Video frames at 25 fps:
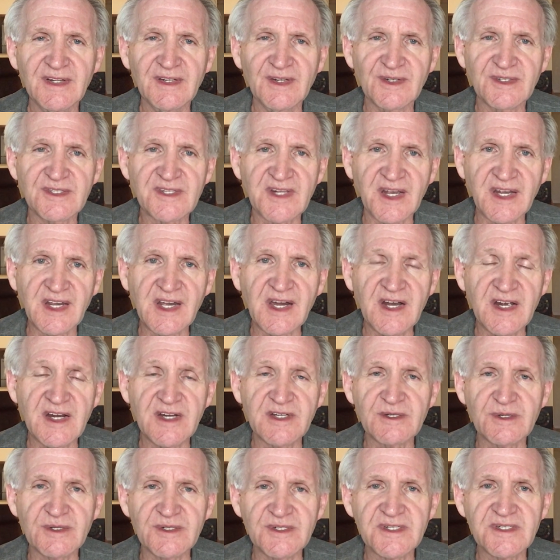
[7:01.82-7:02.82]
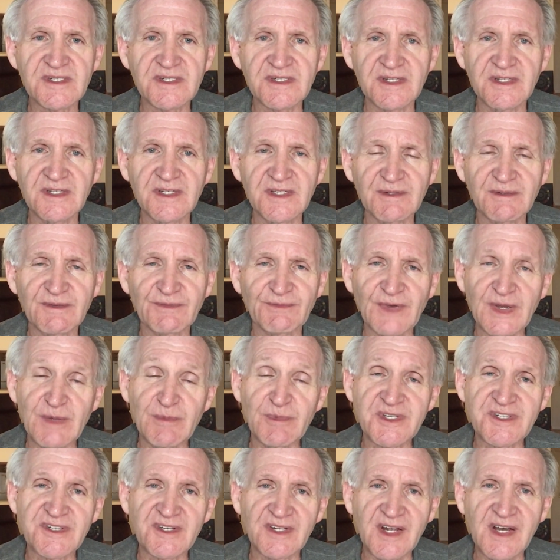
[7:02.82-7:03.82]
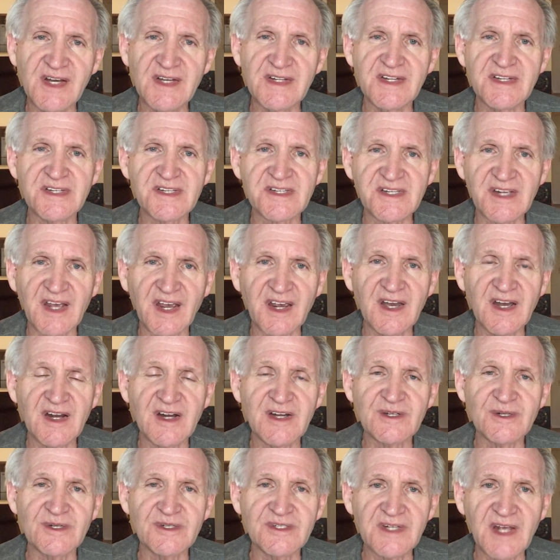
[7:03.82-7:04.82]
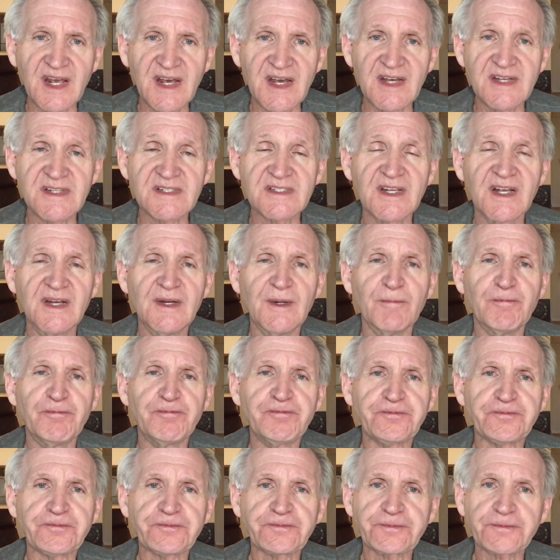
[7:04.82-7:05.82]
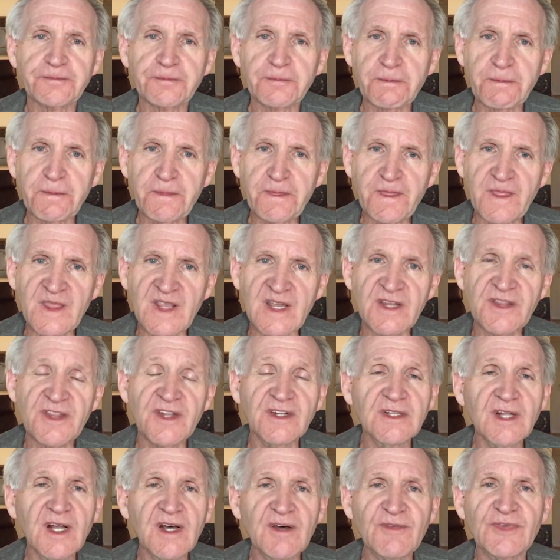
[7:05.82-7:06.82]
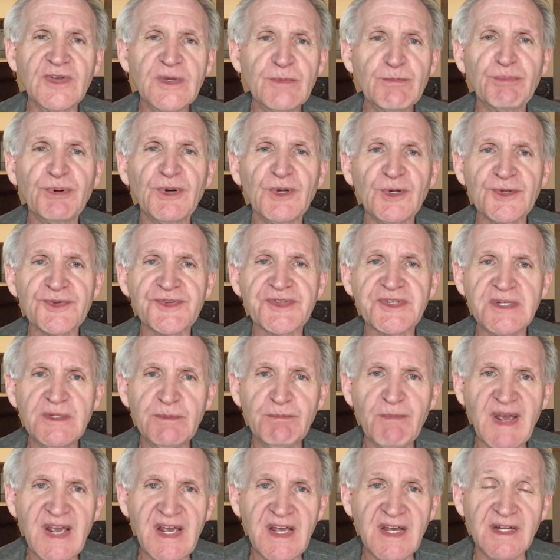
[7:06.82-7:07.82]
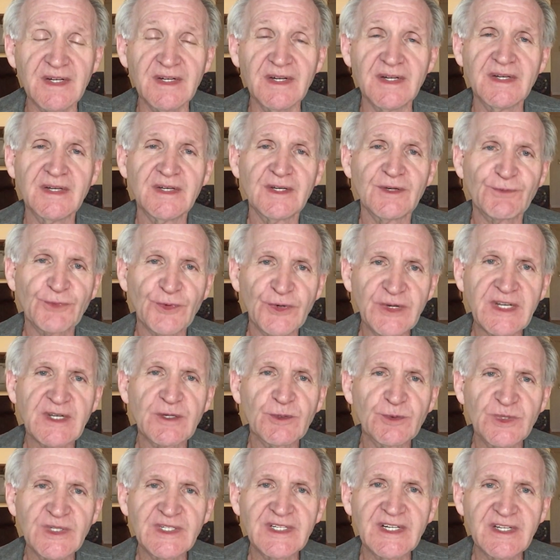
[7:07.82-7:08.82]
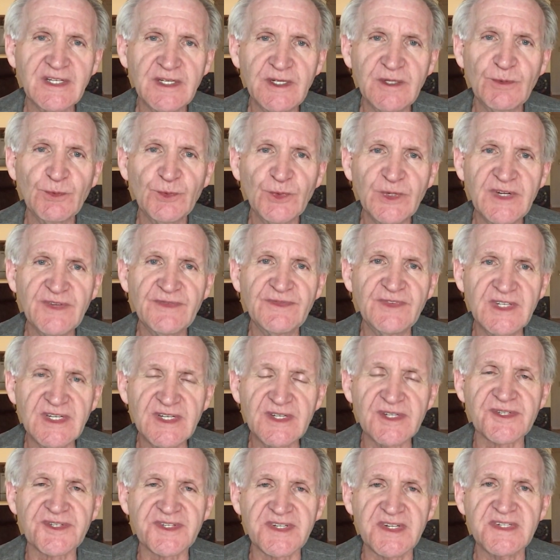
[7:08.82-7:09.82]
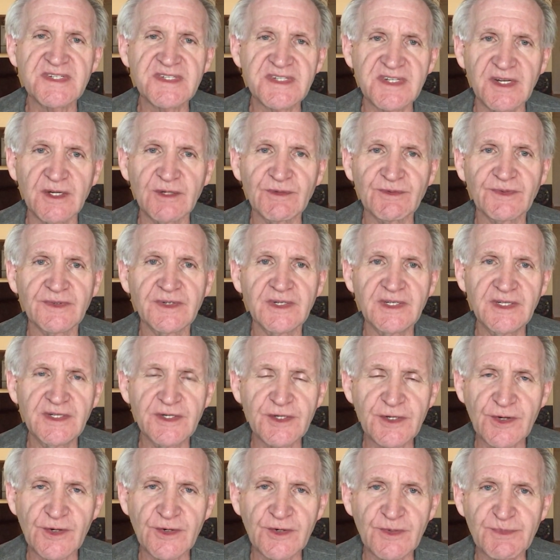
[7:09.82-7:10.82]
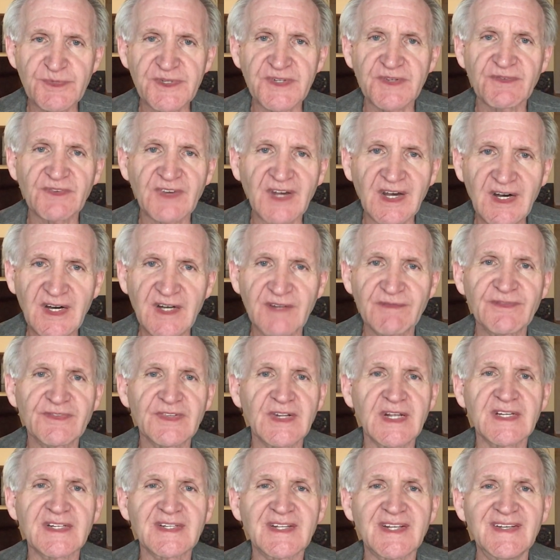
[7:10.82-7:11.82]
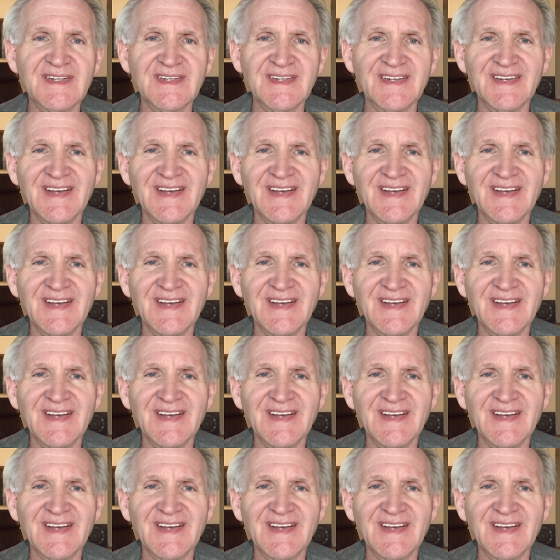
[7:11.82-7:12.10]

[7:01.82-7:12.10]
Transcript: the psychiatrist, the famous line the psychiatrist has, the love impulse in man frequently reveals itself in terms of conflict.